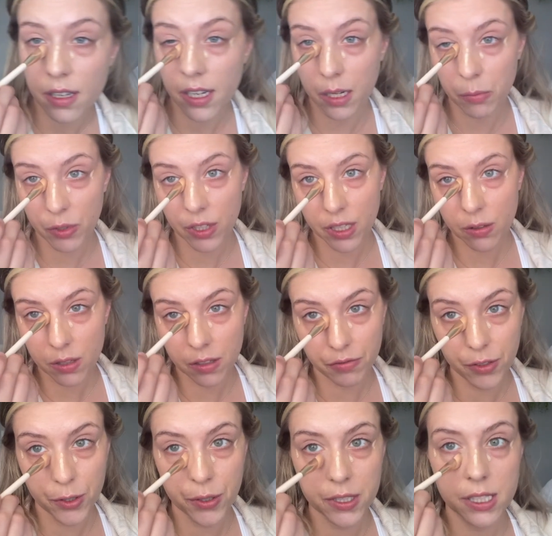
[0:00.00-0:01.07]
And I'm really only
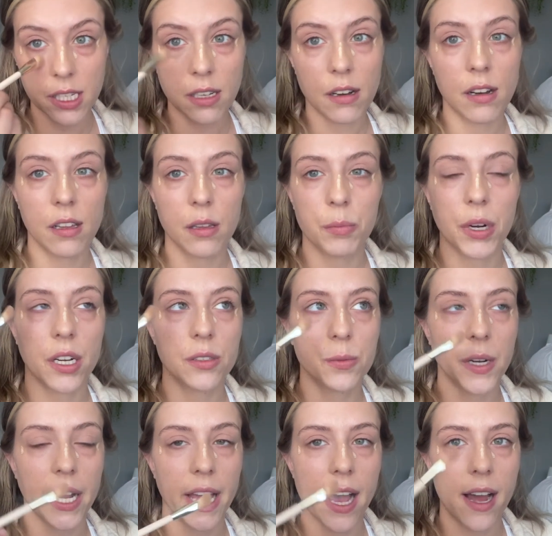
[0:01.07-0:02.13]
focusing on the parts
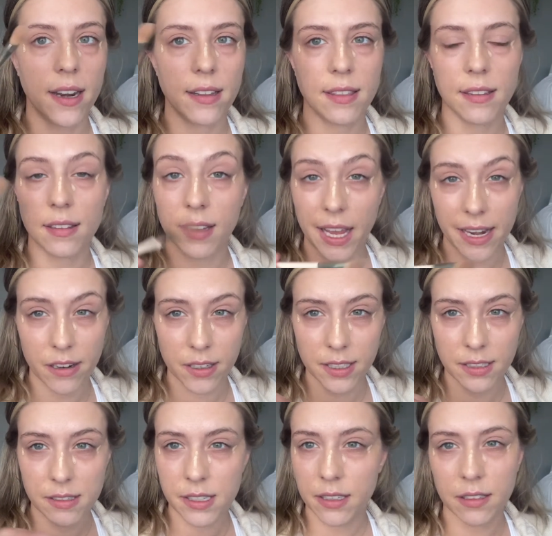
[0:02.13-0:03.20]
where I added the lighter
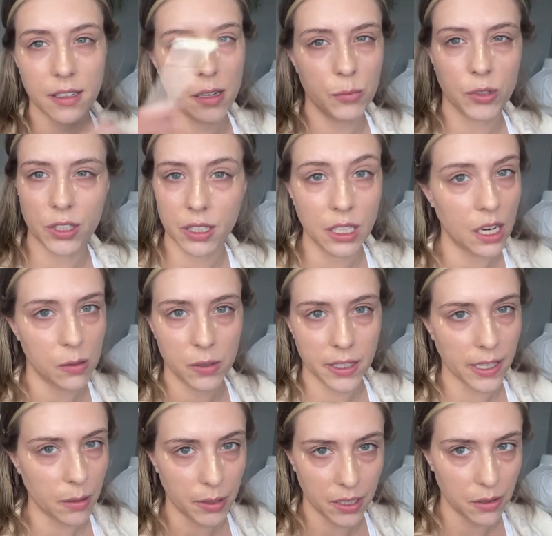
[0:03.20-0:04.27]
concealer. I'm really not
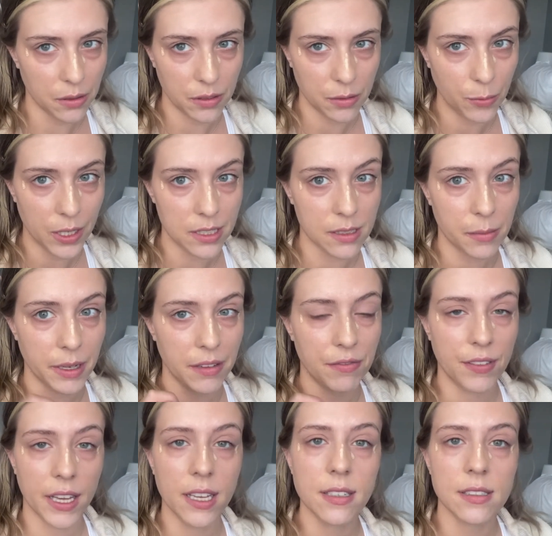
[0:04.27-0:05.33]
worrying about the ones on my
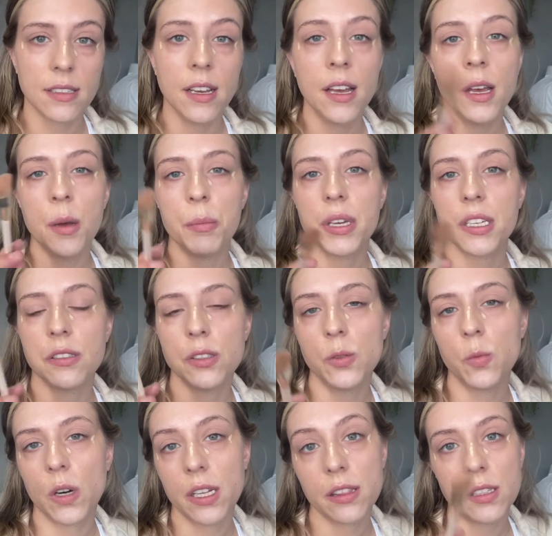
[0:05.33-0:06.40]
face because you
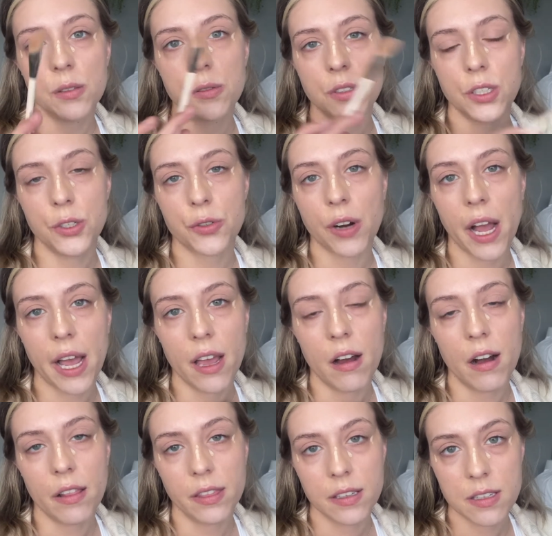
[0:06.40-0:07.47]
want those to dry
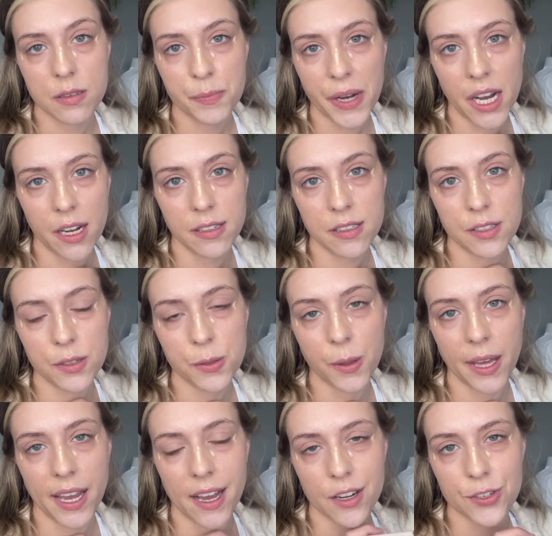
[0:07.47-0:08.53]
on the spots so
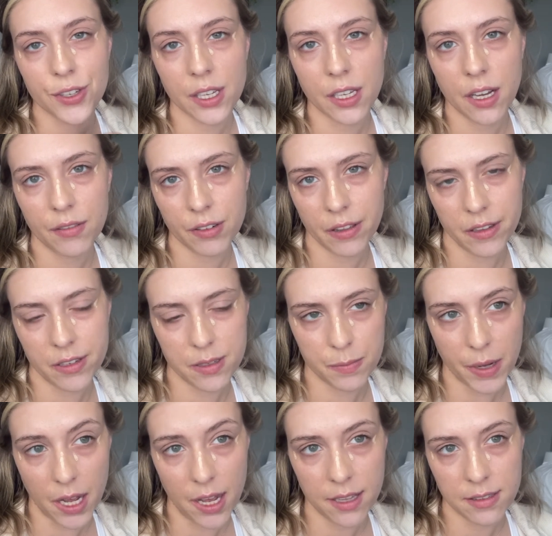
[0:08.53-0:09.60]
they actually cover the
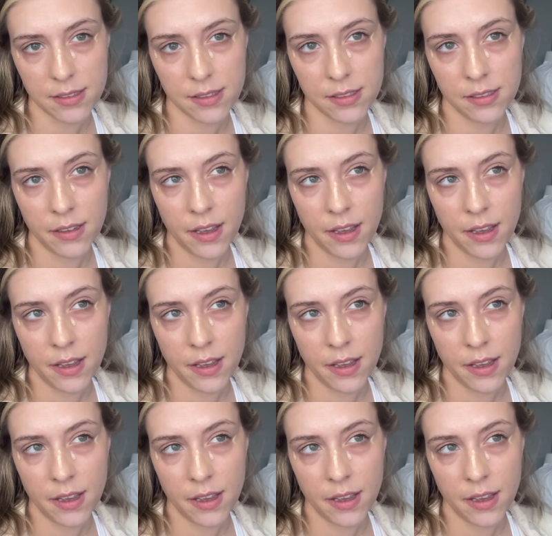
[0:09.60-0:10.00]
spots,